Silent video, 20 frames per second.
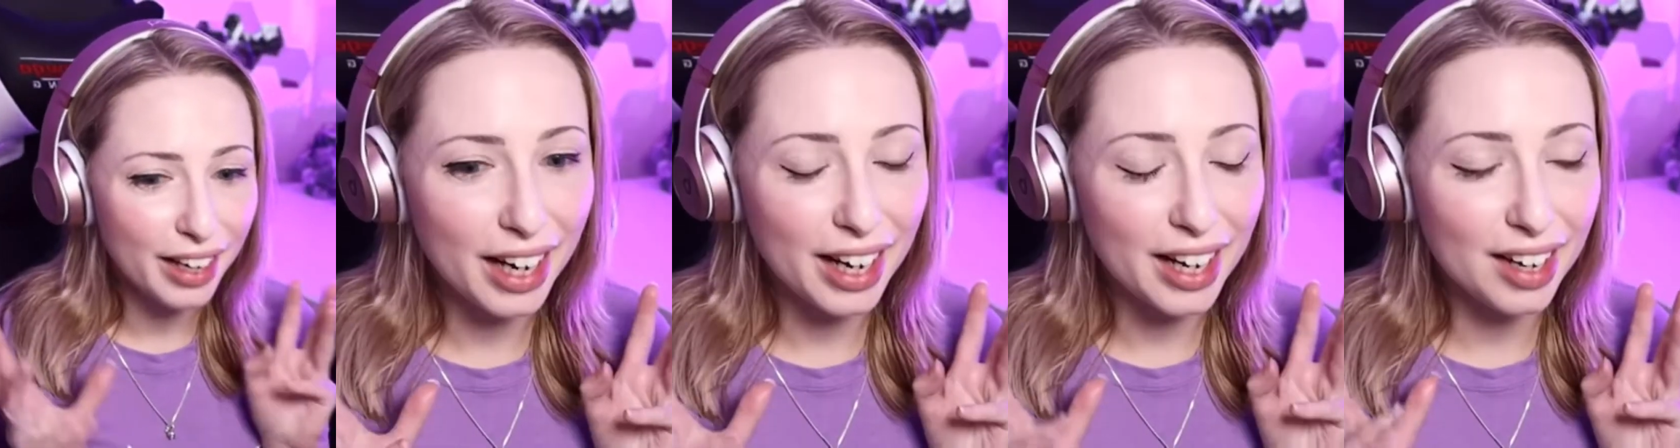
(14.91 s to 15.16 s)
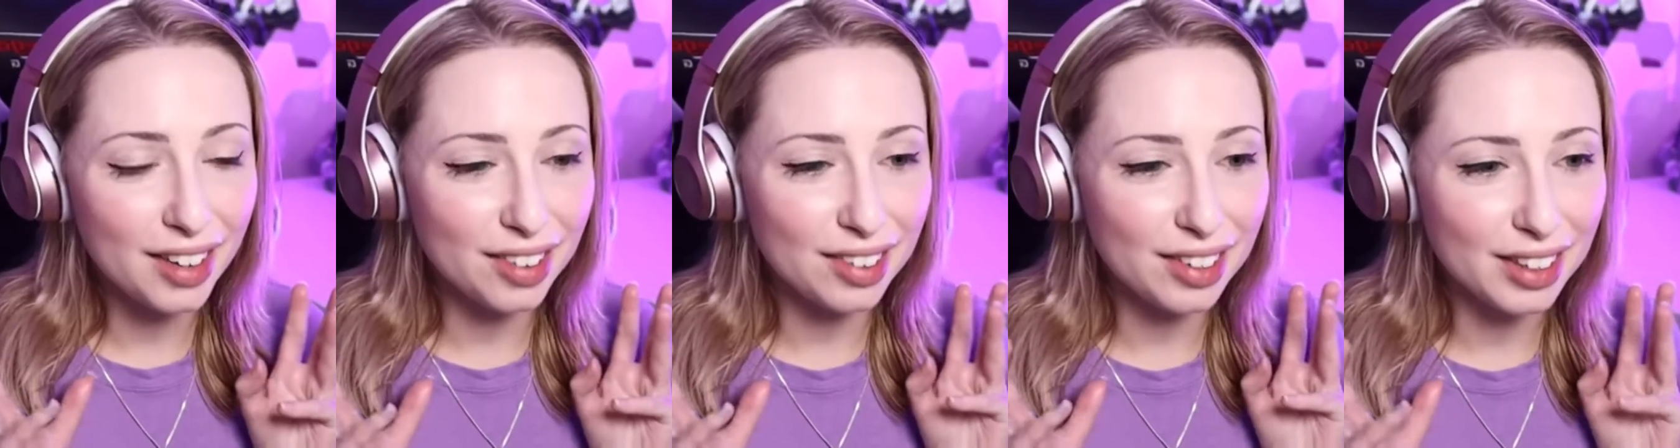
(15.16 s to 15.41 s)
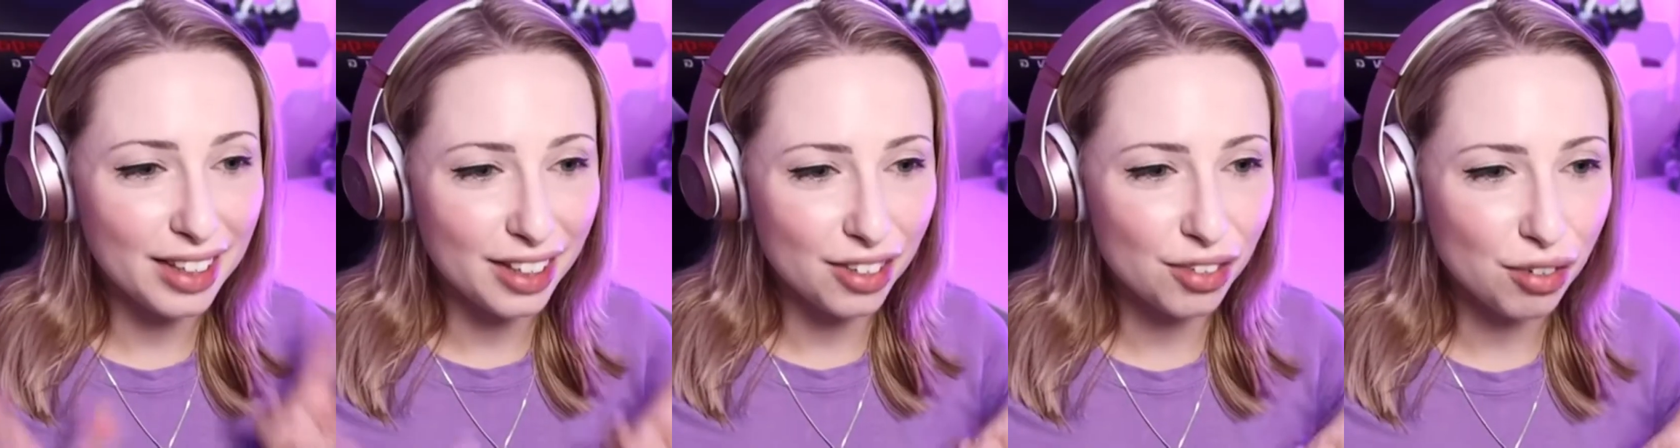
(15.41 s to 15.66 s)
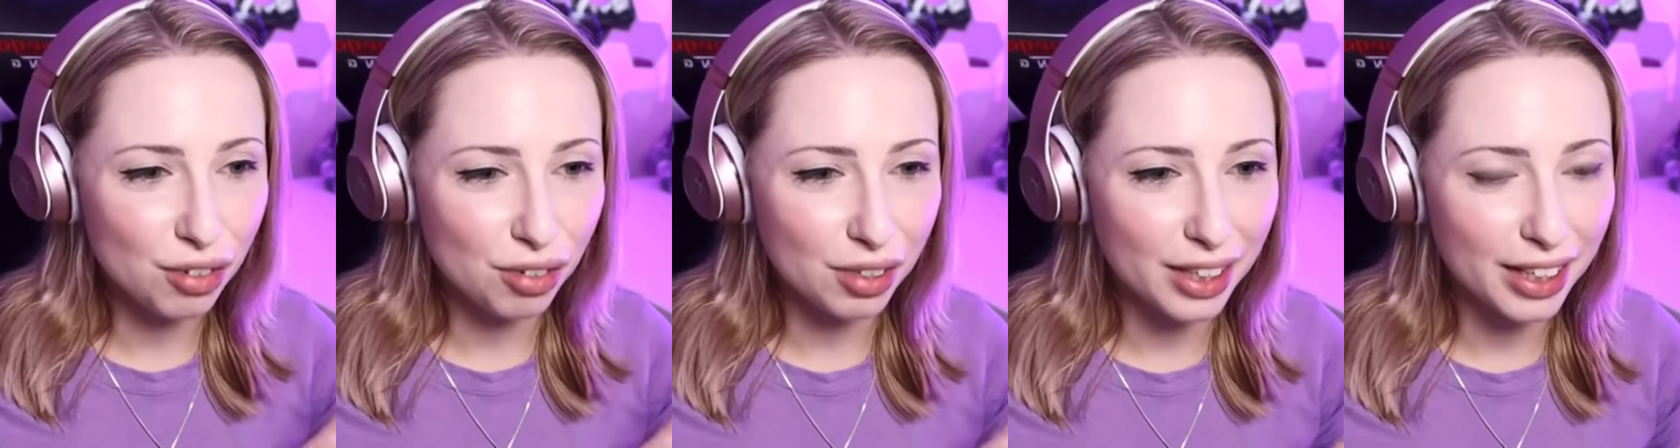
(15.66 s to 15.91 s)
It is
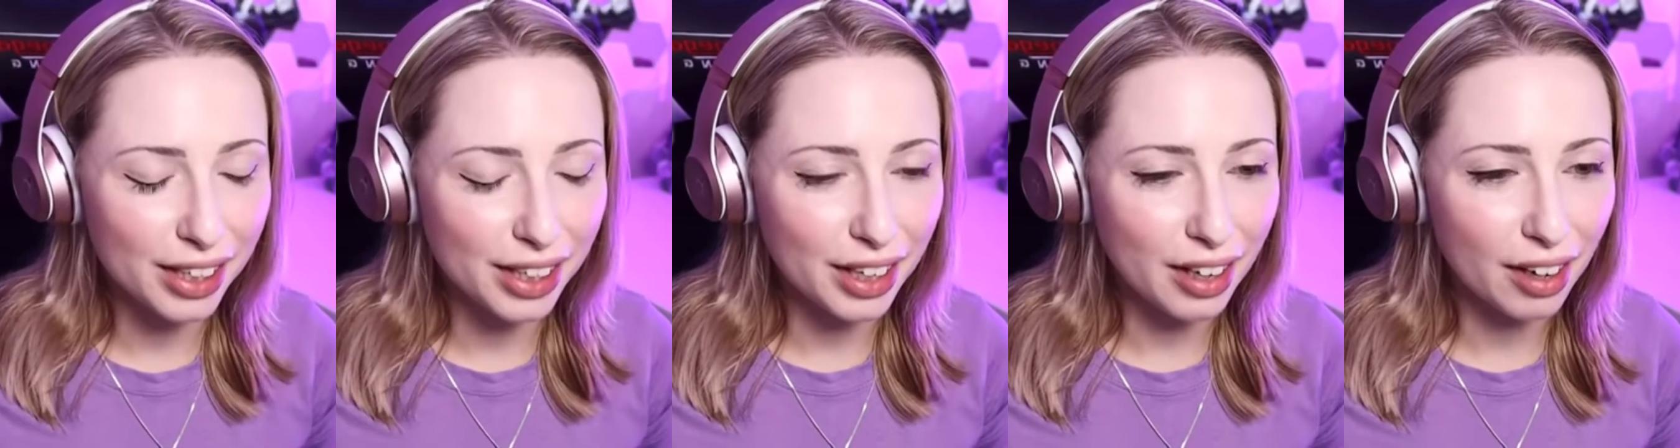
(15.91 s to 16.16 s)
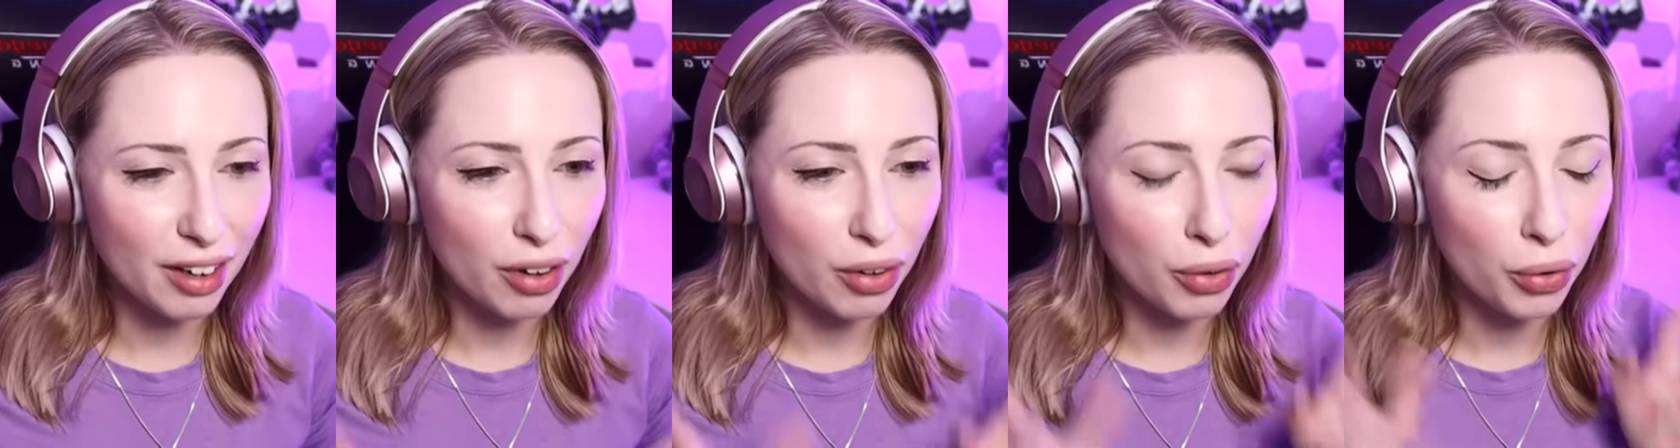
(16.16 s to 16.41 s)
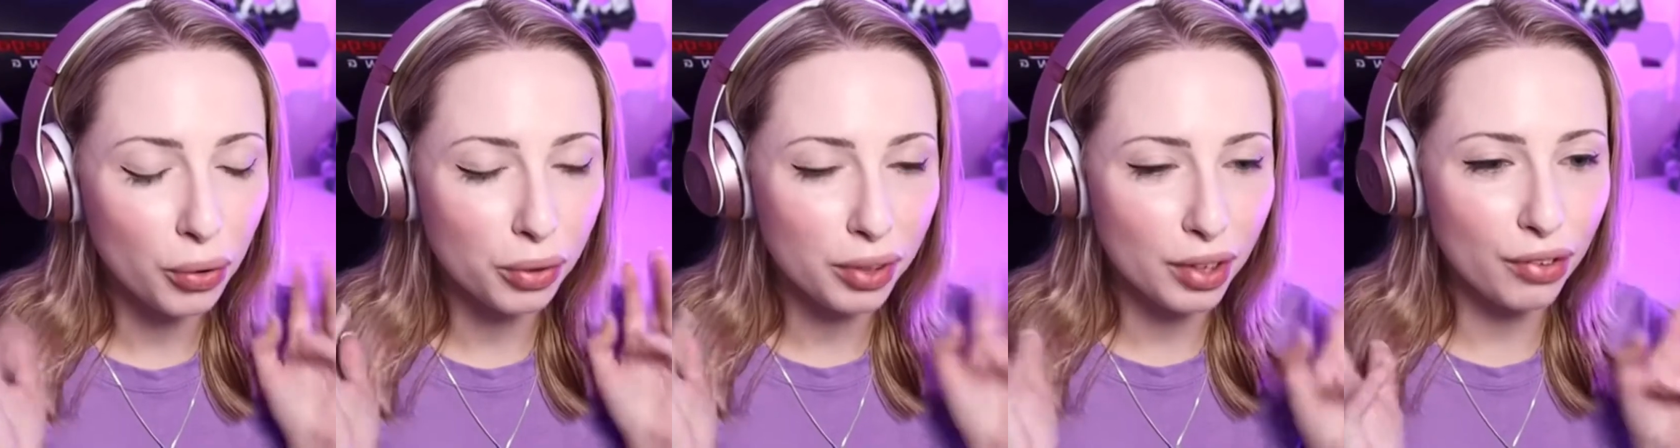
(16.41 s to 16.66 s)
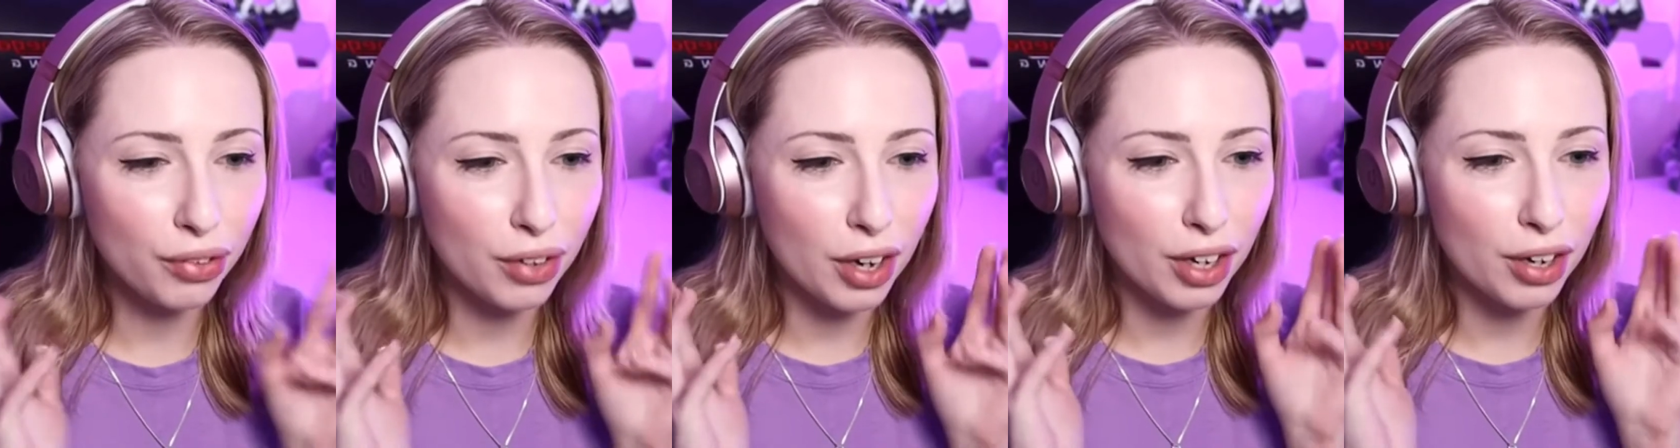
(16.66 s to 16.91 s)
literally all
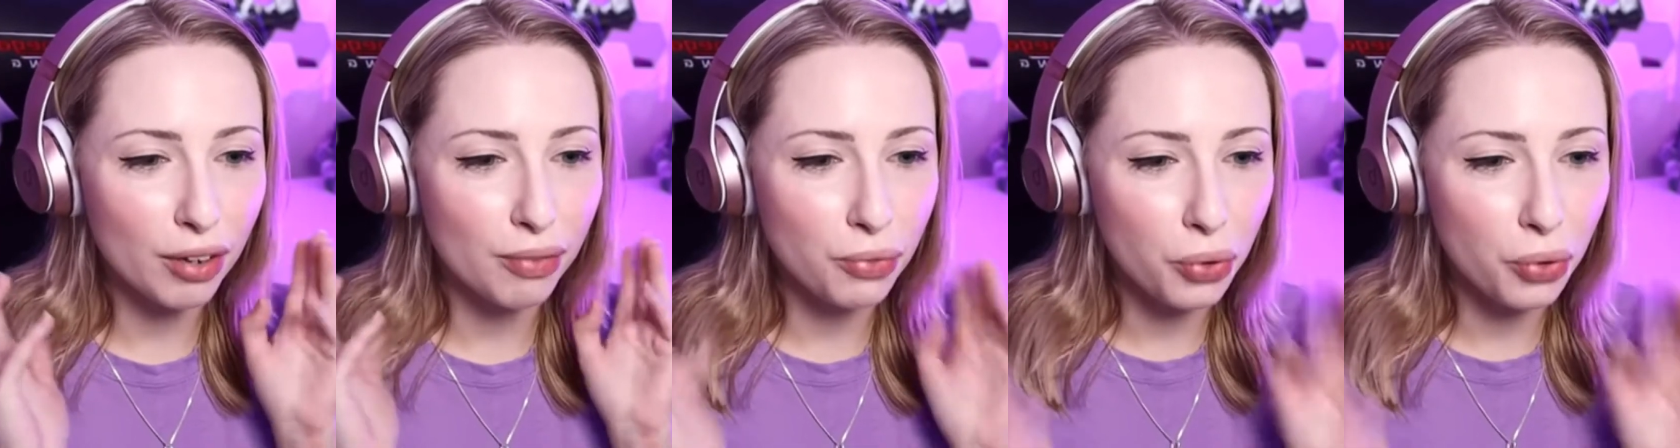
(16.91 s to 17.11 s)
this kind of